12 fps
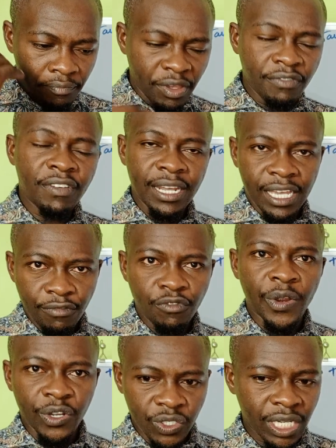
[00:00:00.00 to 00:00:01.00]
be very careful
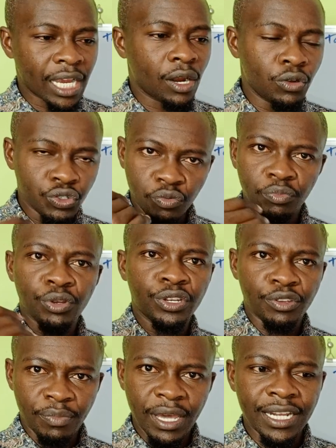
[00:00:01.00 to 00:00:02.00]
when you take a loan to build
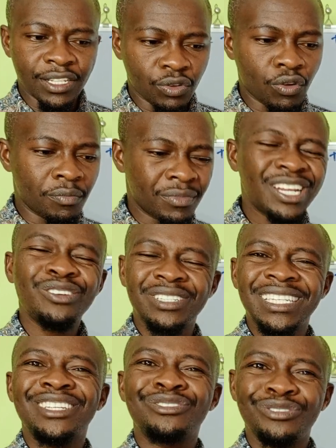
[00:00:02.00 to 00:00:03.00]
your parents' home, and
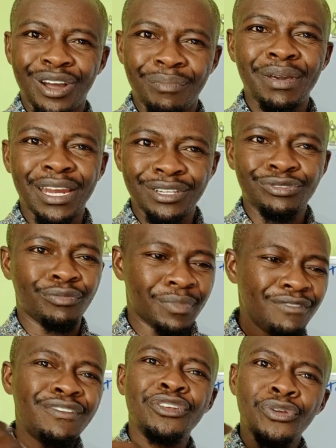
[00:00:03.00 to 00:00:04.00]
not just your parents' home,
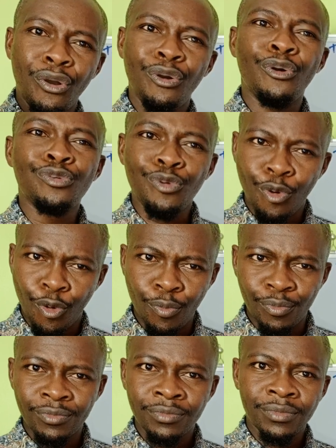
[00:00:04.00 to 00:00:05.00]
even your own
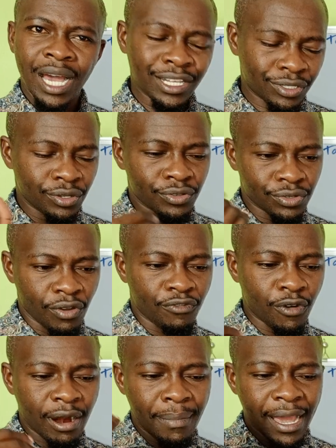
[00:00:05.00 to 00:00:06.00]
home. Ask
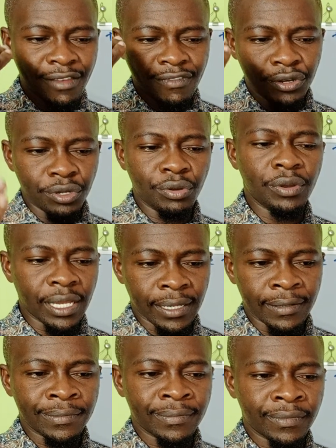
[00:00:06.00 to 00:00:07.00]
yourself, what am I even doing?
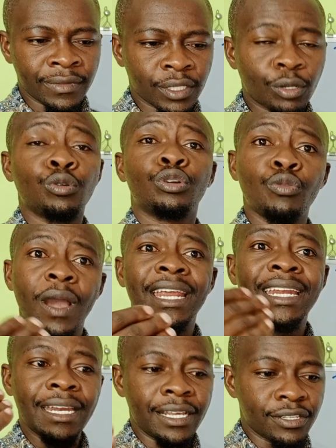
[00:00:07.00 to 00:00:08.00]
What do I
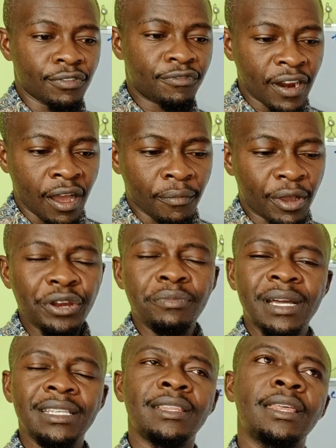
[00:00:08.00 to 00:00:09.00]
need as of now? Can you
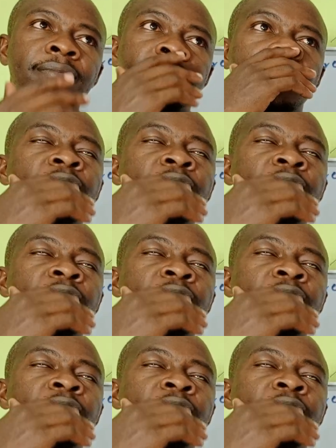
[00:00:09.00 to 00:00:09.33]
imagine then?